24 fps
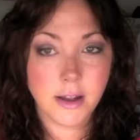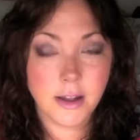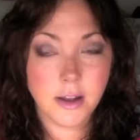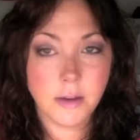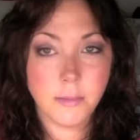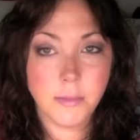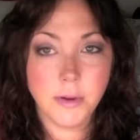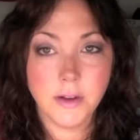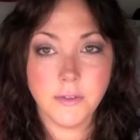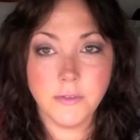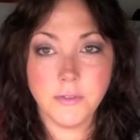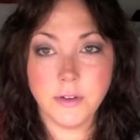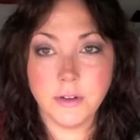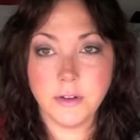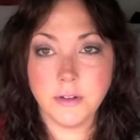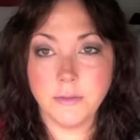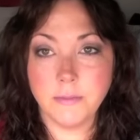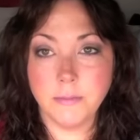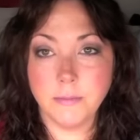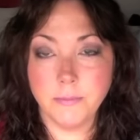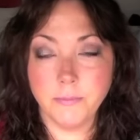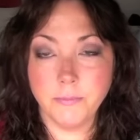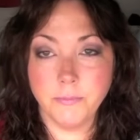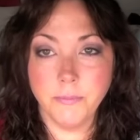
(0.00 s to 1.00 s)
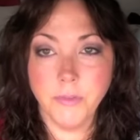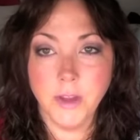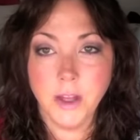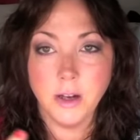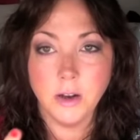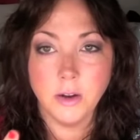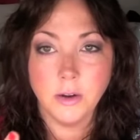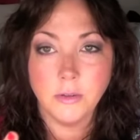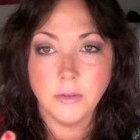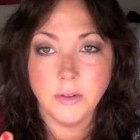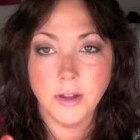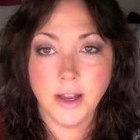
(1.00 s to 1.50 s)
little bit of a, you
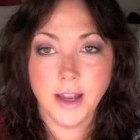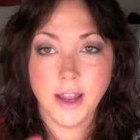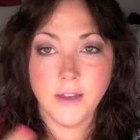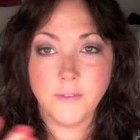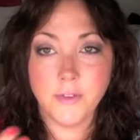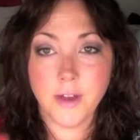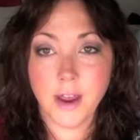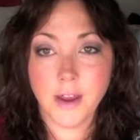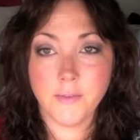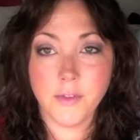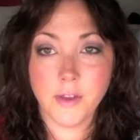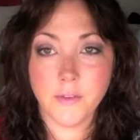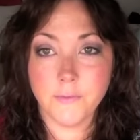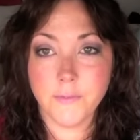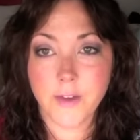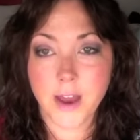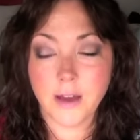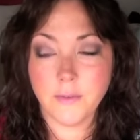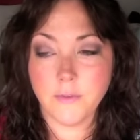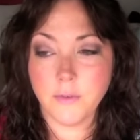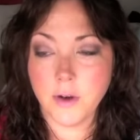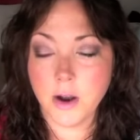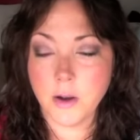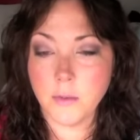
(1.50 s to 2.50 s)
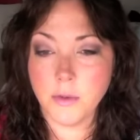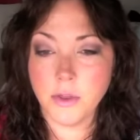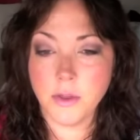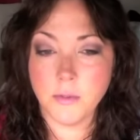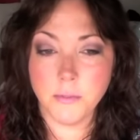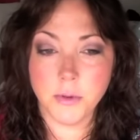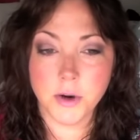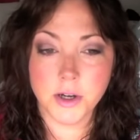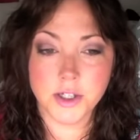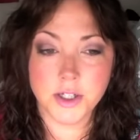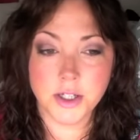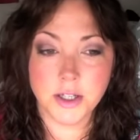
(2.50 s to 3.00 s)
know, like if I have to faff around with the
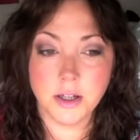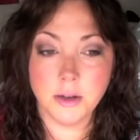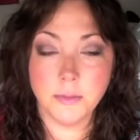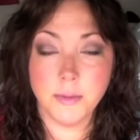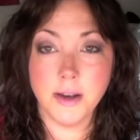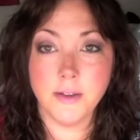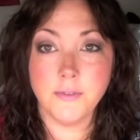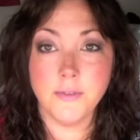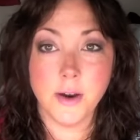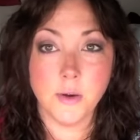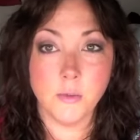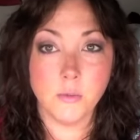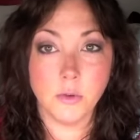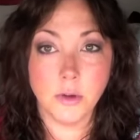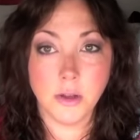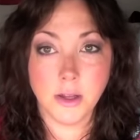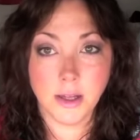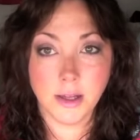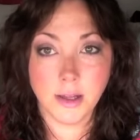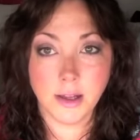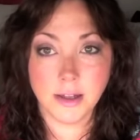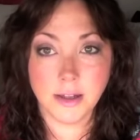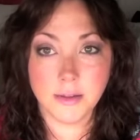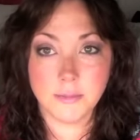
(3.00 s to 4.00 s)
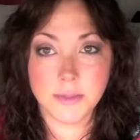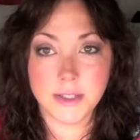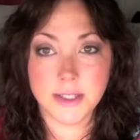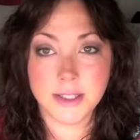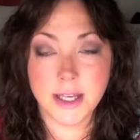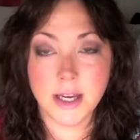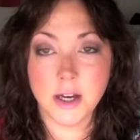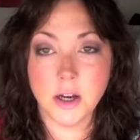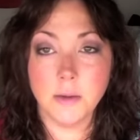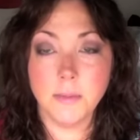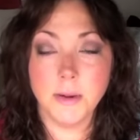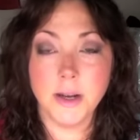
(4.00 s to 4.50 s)
brush a little bit if I really like the
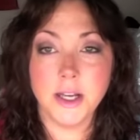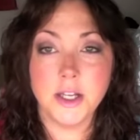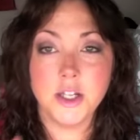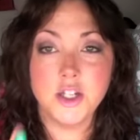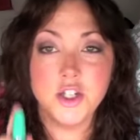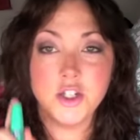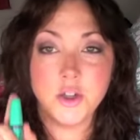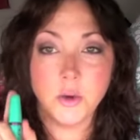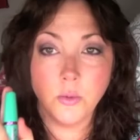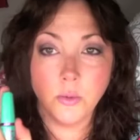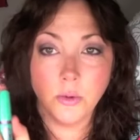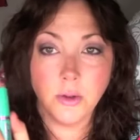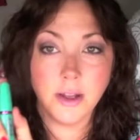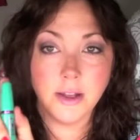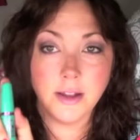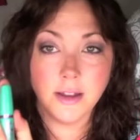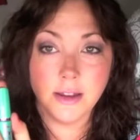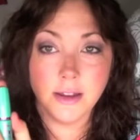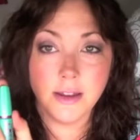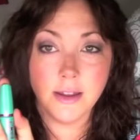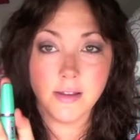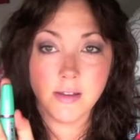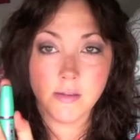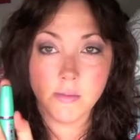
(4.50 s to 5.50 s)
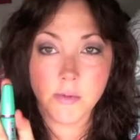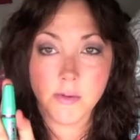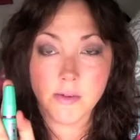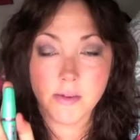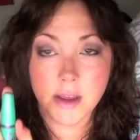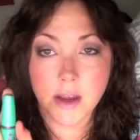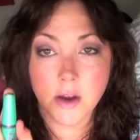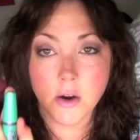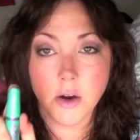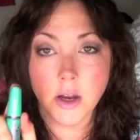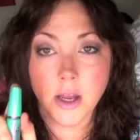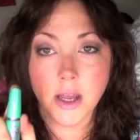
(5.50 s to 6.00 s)
mascara, but I don't like this this
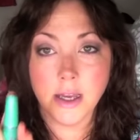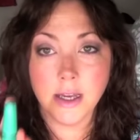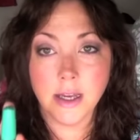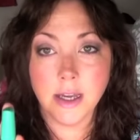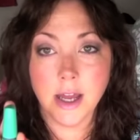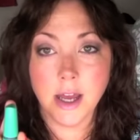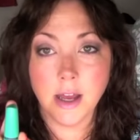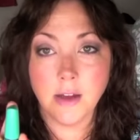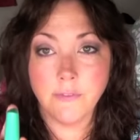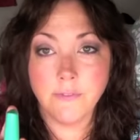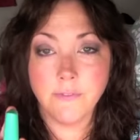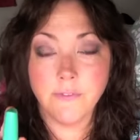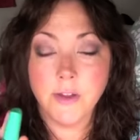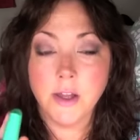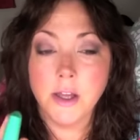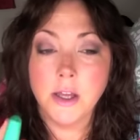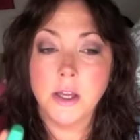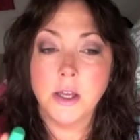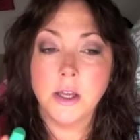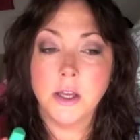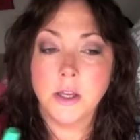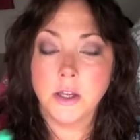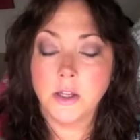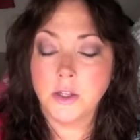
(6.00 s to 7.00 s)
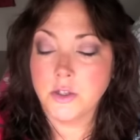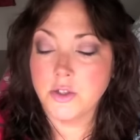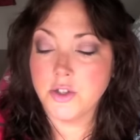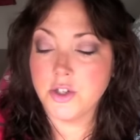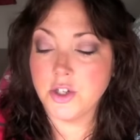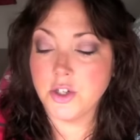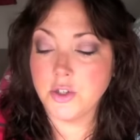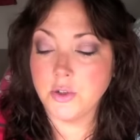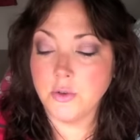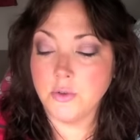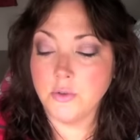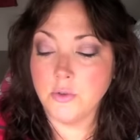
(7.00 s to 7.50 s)
mascara enough
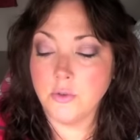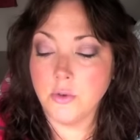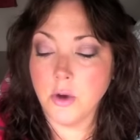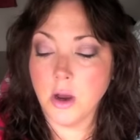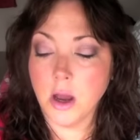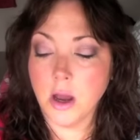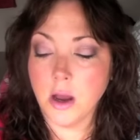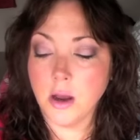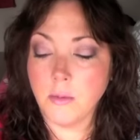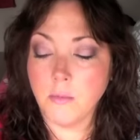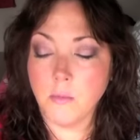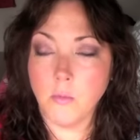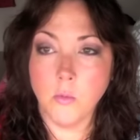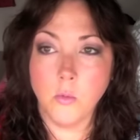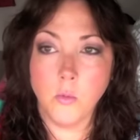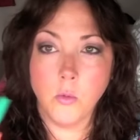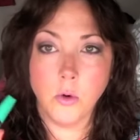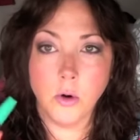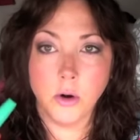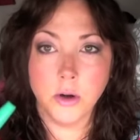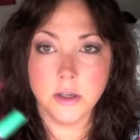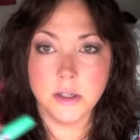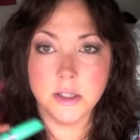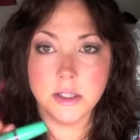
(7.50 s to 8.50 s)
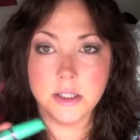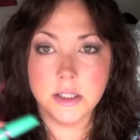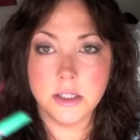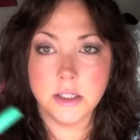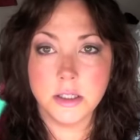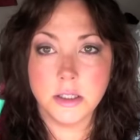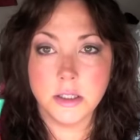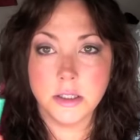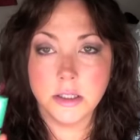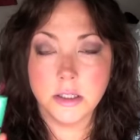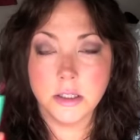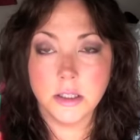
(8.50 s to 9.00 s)
to um,
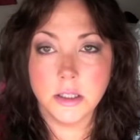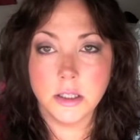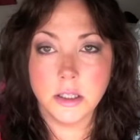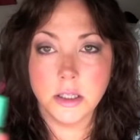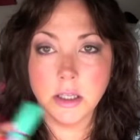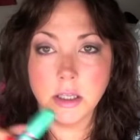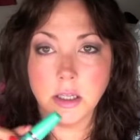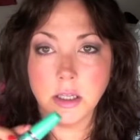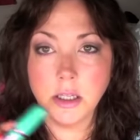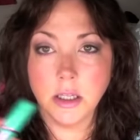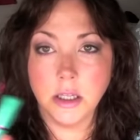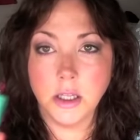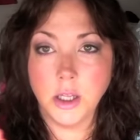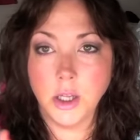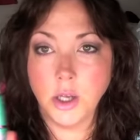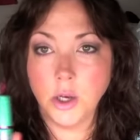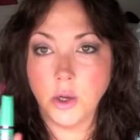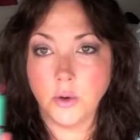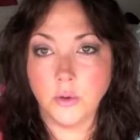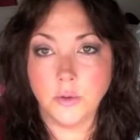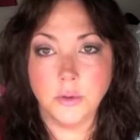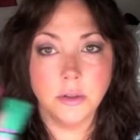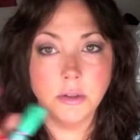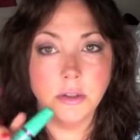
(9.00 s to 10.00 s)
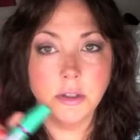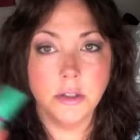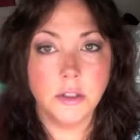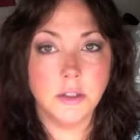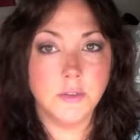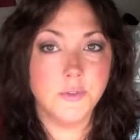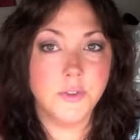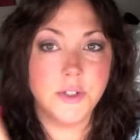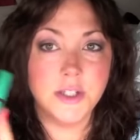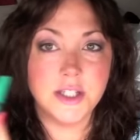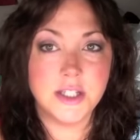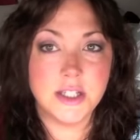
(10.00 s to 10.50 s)
warrant, you know, the
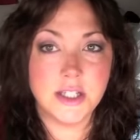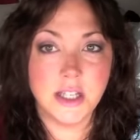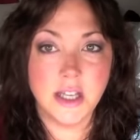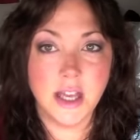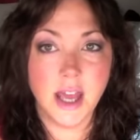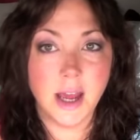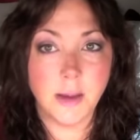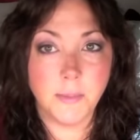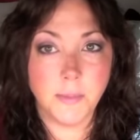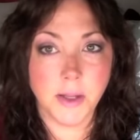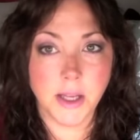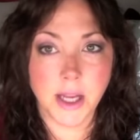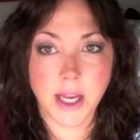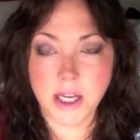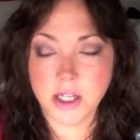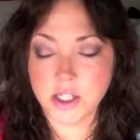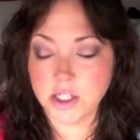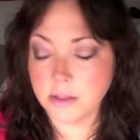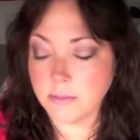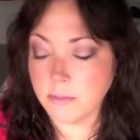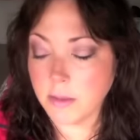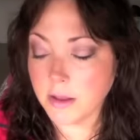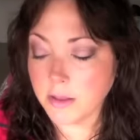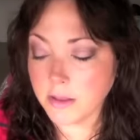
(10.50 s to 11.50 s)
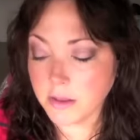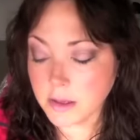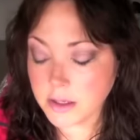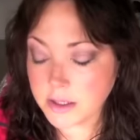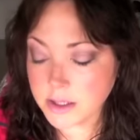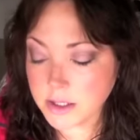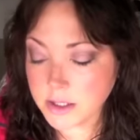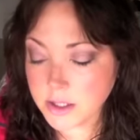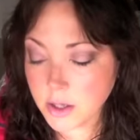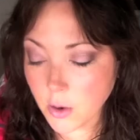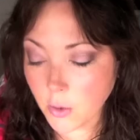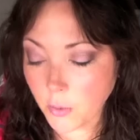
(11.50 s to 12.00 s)
fussy application method.
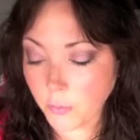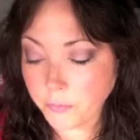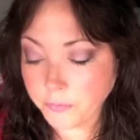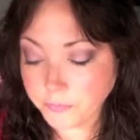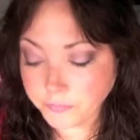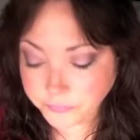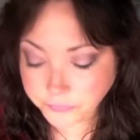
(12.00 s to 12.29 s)
So